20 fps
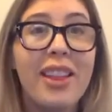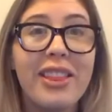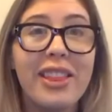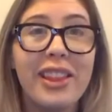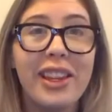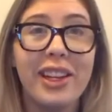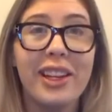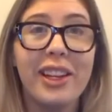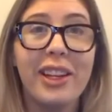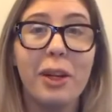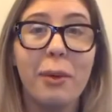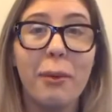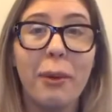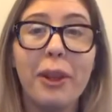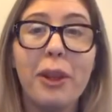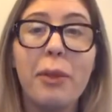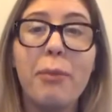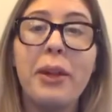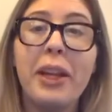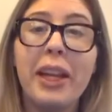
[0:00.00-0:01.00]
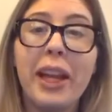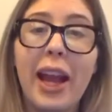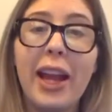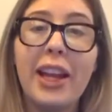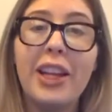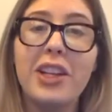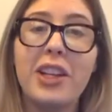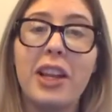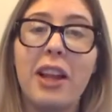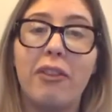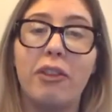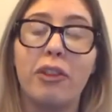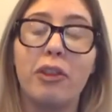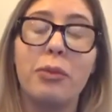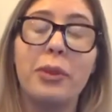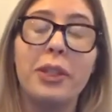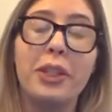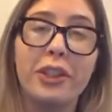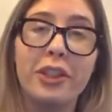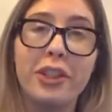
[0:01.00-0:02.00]
Thinking about the pH levels
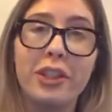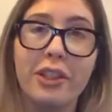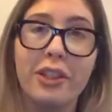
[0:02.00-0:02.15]
we just